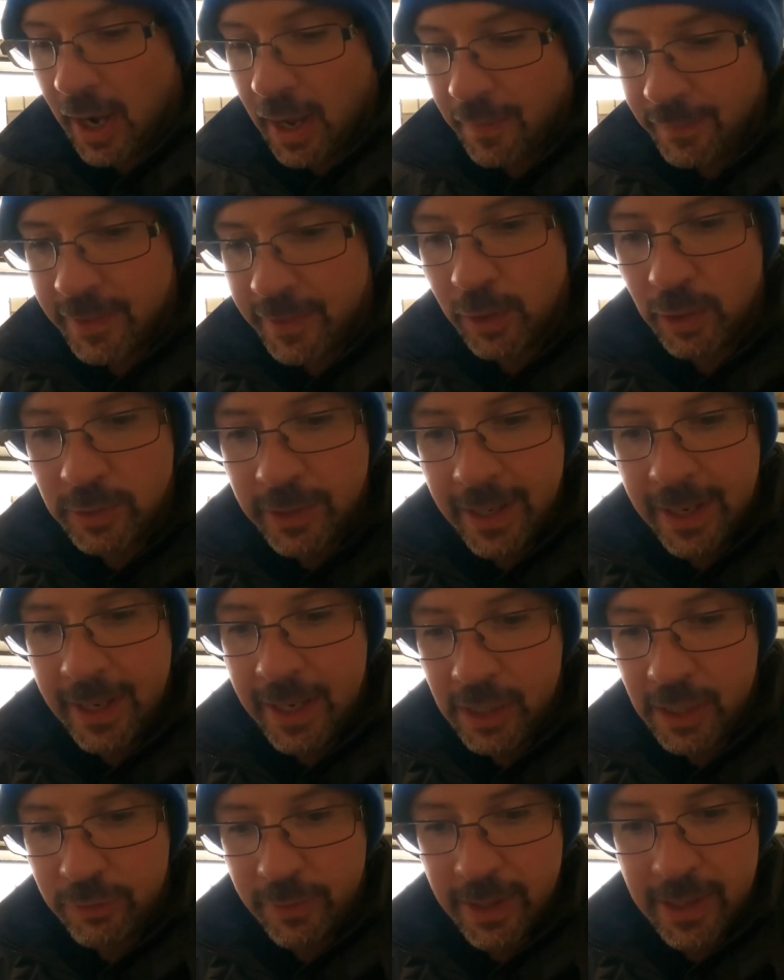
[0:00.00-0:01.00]
And then all
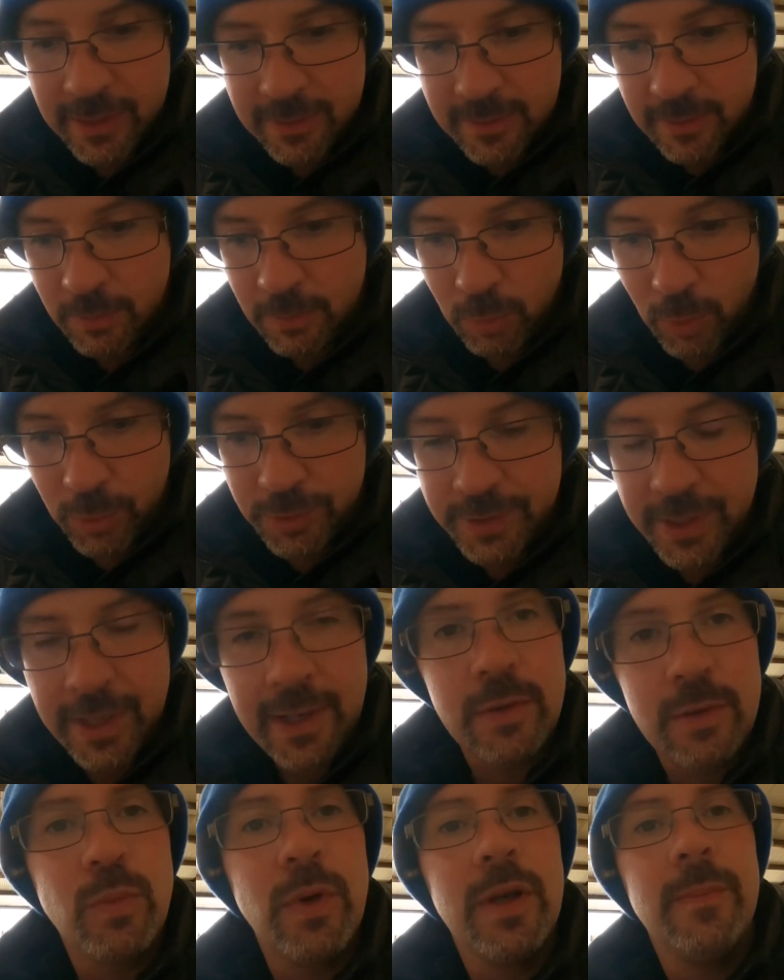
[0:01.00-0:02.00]
the A grade ones
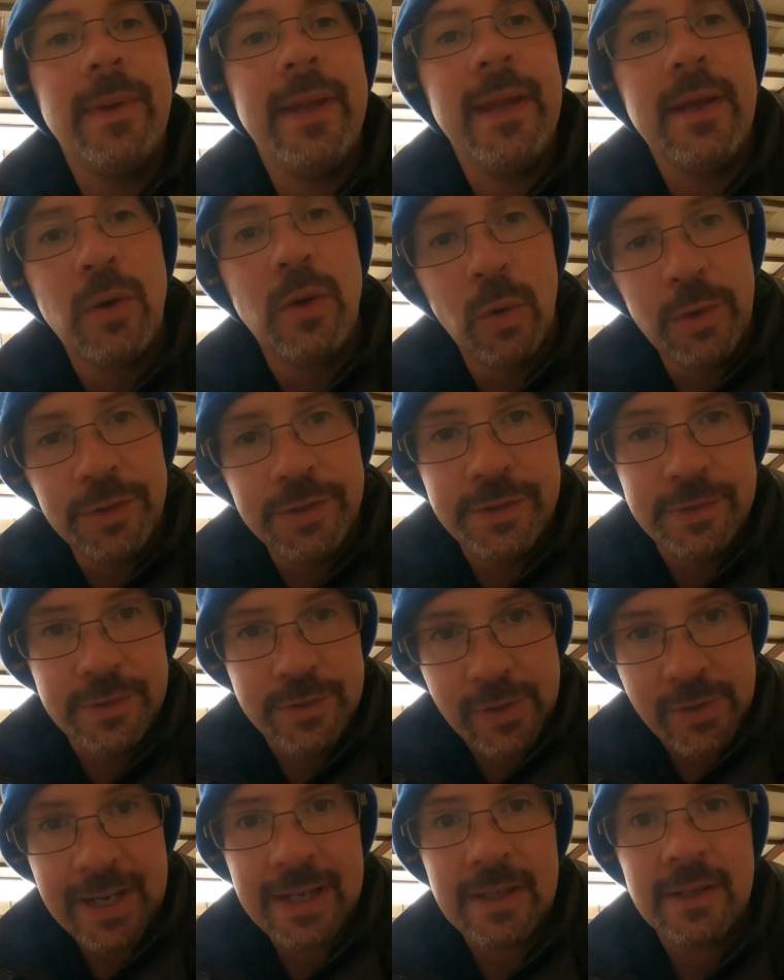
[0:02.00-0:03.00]
here will be going
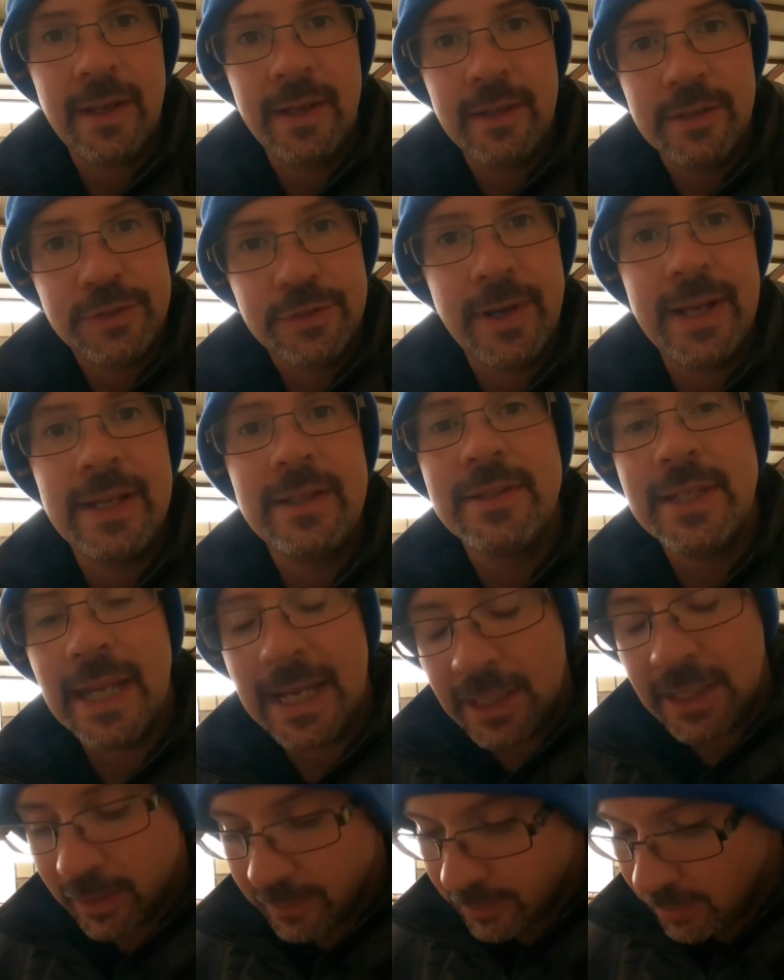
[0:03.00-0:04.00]
directly straight to
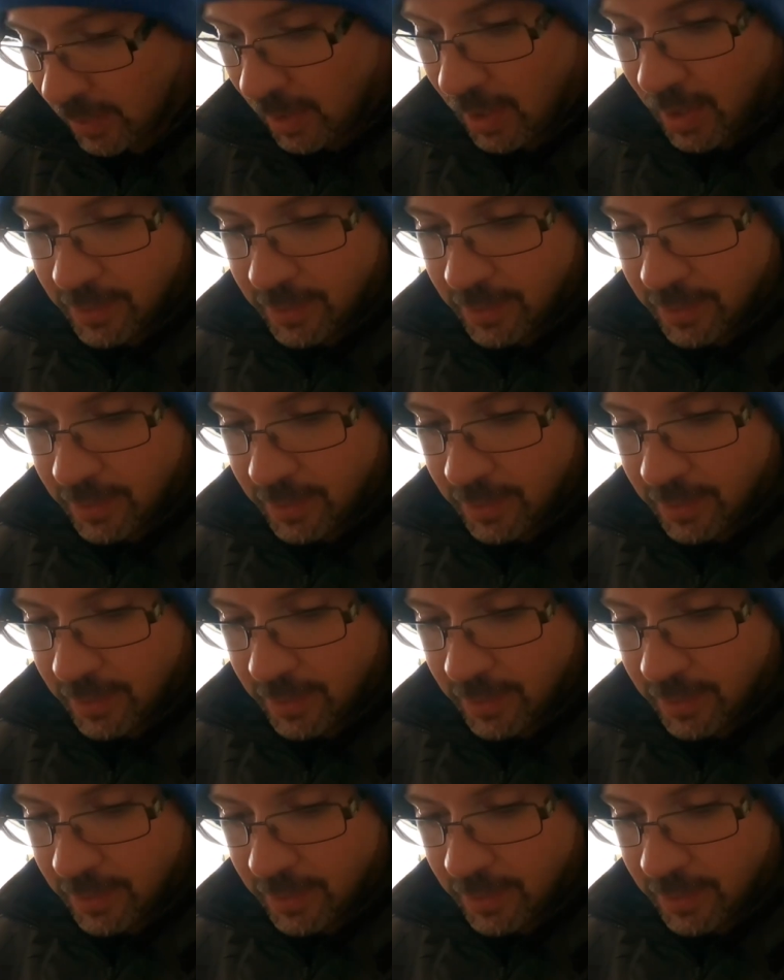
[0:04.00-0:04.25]
England.